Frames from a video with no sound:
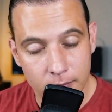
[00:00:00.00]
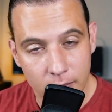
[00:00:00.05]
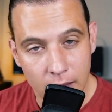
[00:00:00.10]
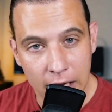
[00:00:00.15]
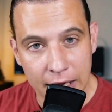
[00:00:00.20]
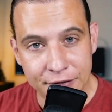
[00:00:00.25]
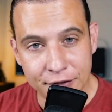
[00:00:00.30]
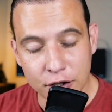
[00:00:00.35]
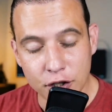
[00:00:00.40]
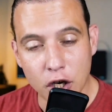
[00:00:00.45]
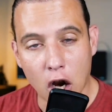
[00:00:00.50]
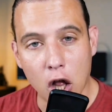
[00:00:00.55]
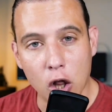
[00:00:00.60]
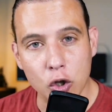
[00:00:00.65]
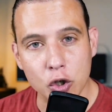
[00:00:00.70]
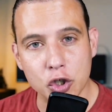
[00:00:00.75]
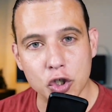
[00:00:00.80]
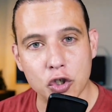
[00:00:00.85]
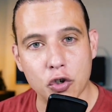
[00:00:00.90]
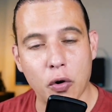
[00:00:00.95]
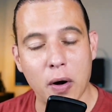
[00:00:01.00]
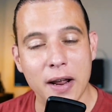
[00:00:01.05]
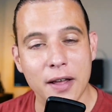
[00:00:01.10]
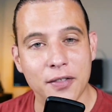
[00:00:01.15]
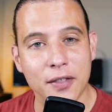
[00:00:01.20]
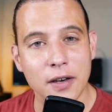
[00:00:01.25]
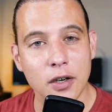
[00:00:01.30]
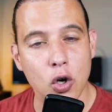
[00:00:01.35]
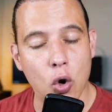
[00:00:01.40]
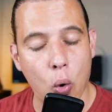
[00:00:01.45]
And the dollar
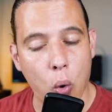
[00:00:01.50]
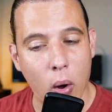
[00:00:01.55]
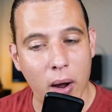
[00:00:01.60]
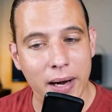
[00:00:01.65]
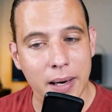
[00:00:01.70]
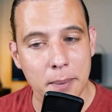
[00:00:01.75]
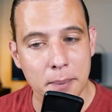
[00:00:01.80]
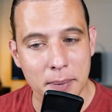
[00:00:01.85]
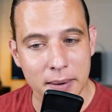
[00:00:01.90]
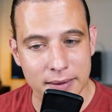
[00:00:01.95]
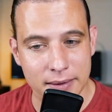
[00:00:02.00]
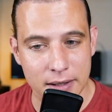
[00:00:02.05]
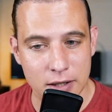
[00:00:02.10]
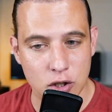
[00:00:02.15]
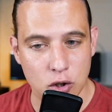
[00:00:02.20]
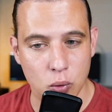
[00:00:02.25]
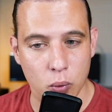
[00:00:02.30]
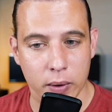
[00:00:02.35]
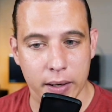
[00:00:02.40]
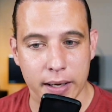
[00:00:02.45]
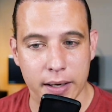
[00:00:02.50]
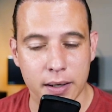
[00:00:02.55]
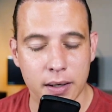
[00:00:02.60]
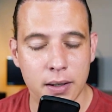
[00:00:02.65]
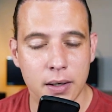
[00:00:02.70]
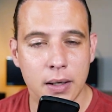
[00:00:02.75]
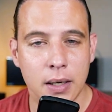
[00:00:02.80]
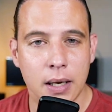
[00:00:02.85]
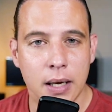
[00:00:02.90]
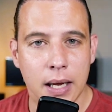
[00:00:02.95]
strengthened quite a bit this week.
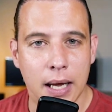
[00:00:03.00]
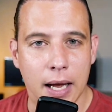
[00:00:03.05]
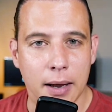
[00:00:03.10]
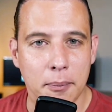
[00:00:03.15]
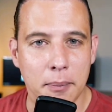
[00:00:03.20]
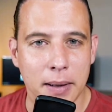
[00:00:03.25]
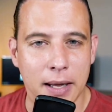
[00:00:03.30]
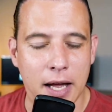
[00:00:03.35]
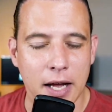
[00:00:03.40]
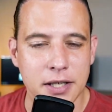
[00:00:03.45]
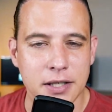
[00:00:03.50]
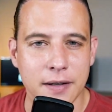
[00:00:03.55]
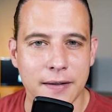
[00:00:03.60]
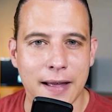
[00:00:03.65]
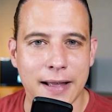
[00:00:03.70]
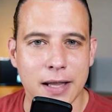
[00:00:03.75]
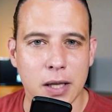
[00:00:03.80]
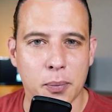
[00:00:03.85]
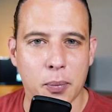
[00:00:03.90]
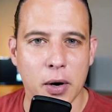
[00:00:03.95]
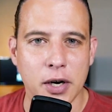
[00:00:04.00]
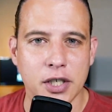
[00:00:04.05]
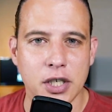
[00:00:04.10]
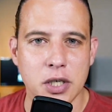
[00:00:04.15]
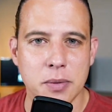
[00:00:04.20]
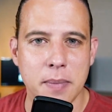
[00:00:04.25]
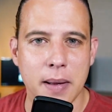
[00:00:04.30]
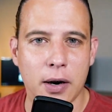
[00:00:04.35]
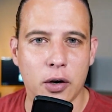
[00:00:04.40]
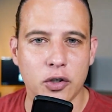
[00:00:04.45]
And because of that, the precious
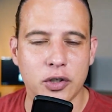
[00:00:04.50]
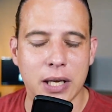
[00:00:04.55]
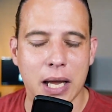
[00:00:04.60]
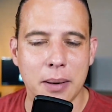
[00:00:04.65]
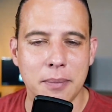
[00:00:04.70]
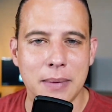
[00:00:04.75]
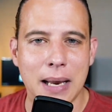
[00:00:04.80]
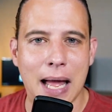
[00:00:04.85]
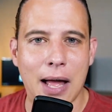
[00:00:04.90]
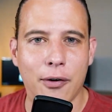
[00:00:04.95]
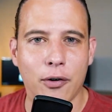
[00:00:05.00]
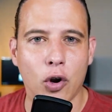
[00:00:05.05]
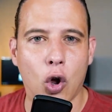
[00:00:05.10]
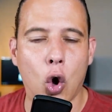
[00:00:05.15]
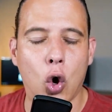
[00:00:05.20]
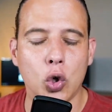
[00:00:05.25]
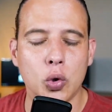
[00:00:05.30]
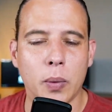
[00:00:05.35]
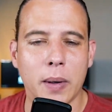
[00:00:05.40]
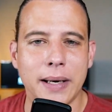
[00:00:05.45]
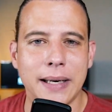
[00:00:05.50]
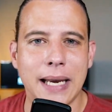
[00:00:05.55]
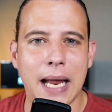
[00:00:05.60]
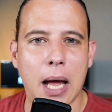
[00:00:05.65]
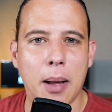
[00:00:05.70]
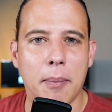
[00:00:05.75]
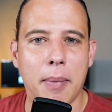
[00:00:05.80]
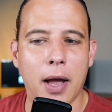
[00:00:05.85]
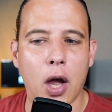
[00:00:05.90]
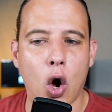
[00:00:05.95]
metals came down. Gold went
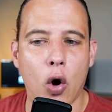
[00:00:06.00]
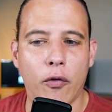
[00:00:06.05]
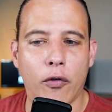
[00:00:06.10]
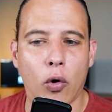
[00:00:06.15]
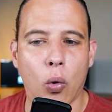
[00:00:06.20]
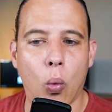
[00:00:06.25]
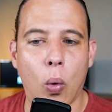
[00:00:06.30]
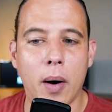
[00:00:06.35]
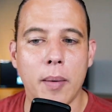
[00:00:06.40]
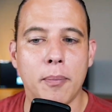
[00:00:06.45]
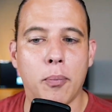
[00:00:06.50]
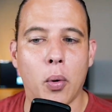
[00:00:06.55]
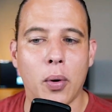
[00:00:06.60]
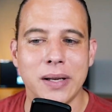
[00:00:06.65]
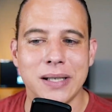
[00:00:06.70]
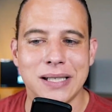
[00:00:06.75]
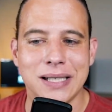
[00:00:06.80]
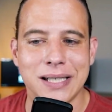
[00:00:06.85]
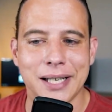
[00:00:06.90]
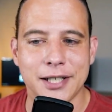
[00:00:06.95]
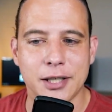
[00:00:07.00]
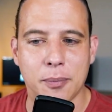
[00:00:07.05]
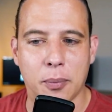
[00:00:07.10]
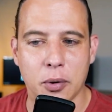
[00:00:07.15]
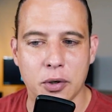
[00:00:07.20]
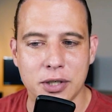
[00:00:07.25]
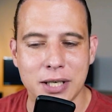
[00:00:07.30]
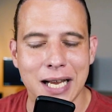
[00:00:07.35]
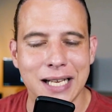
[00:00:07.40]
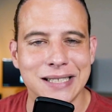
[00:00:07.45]
down by over 1.6%
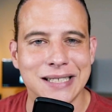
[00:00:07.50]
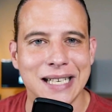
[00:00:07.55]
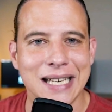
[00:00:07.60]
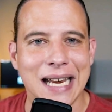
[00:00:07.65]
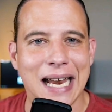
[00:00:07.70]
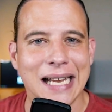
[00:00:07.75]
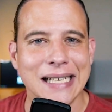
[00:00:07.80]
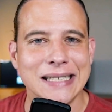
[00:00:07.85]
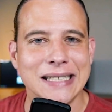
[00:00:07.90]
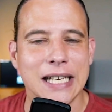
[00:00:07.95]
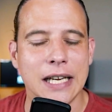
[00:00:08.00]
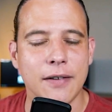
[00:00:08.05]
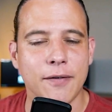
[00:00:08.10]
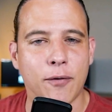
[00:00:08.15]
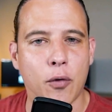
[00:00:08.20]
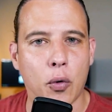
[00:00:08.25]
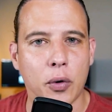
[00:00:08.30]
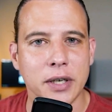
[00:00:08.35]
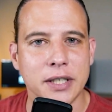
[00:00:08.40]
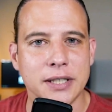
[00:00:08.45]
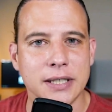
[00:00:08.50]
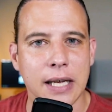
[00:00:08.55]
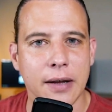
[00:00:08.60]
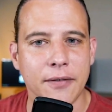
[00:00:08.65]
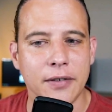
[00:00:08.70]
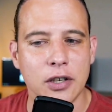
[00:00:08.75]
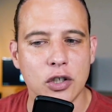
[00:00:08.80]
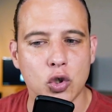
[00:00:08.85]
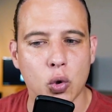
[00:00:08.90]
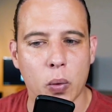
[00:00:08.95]
to
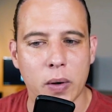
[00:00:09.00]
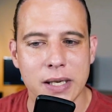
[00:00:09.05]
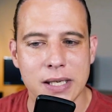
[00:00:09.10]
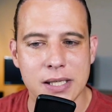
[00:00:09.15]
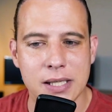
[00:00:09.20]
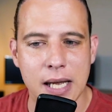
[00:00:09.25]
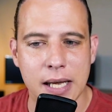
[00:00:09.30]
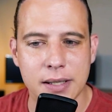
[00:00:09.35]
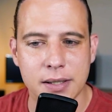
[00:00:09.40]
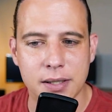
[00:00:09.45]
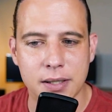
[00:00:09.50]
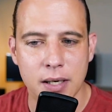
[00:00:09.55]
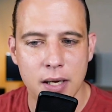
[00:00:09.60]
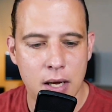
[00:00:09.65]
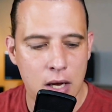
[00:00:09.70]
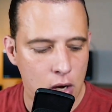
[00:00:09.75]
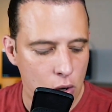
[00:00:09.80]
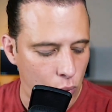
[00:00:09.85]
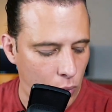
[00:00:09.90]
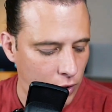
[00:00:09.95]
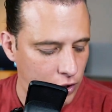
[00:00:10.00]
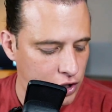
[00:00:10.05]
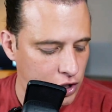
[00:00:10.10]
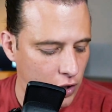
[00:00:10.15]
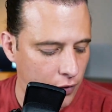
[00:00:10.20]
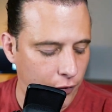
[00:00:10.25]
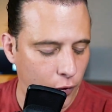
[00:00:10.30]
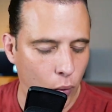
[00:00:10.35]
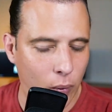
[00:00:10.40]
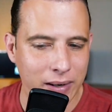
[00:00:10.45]
1947.20 cents, while
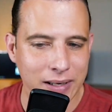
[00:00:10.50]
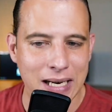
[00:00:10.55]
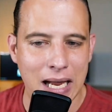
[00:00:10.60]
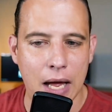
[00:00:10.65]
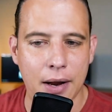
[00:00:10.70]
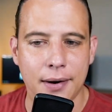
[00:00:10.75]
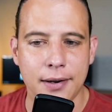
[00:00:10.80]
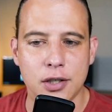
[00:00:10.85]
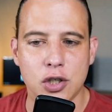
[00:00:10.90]
silver went down to